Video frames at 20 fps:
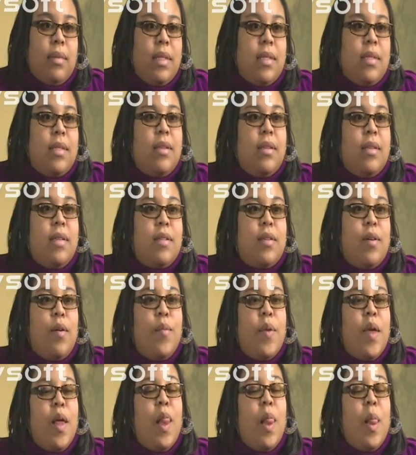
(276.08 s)
it's
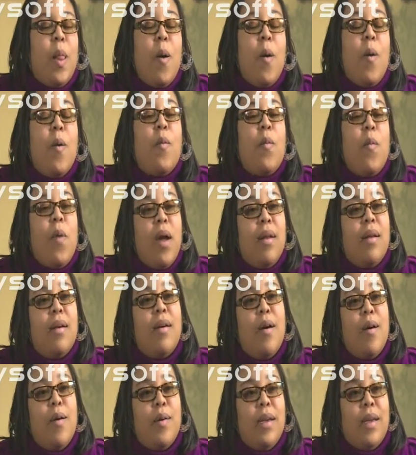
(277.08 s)
going to be a long way to
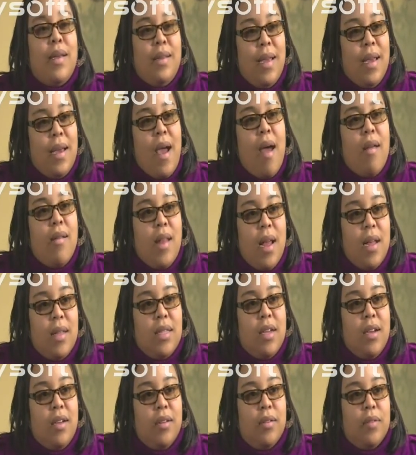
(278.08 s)
go to dig out
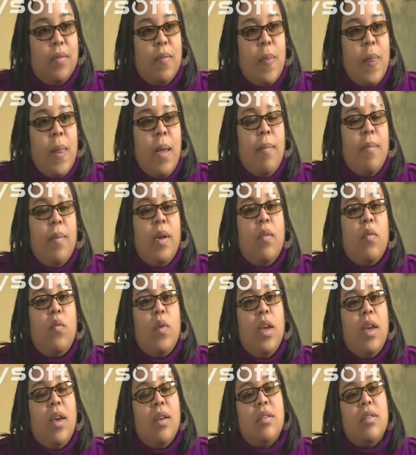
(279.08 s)
that tunnel. But if
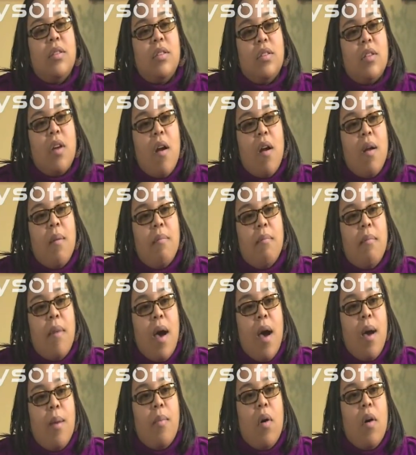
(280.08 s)
we can start
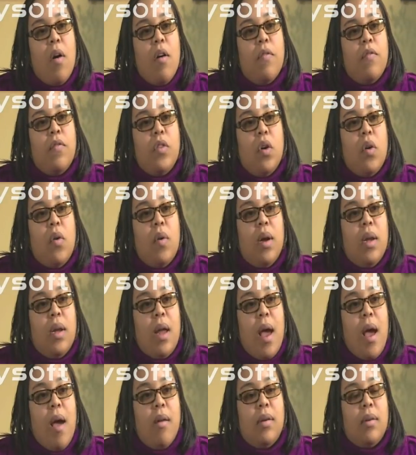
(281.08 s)
mom off
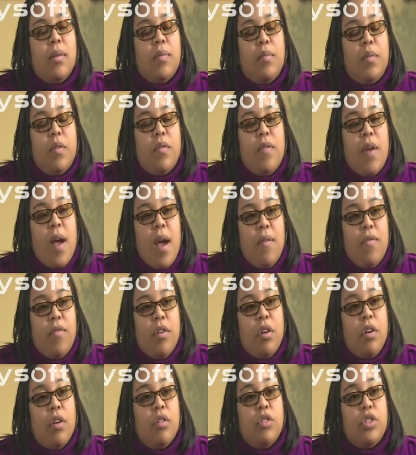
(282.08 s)
knowing how to provide
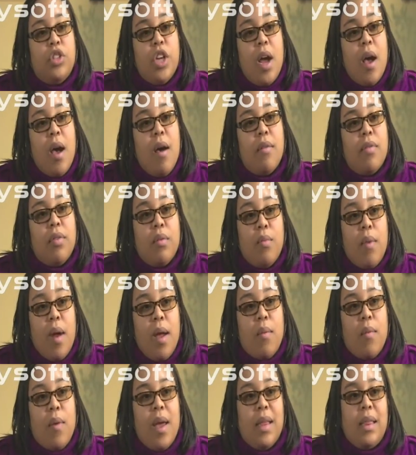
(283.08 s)
for her child the
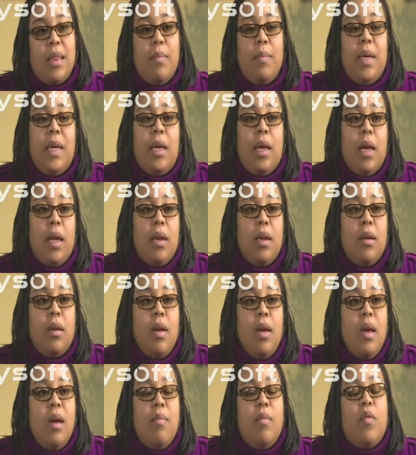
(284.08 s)
right way at the
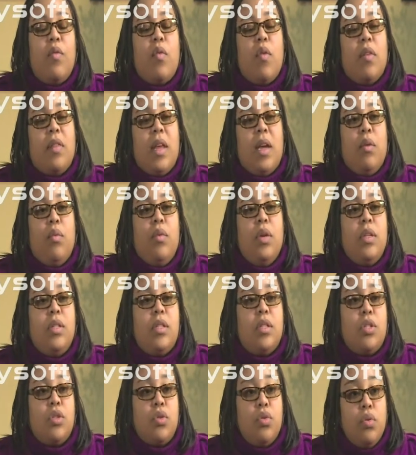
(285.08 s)
beginning before they
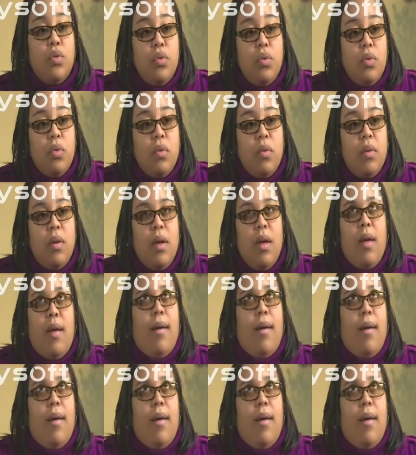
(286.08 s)
reach school,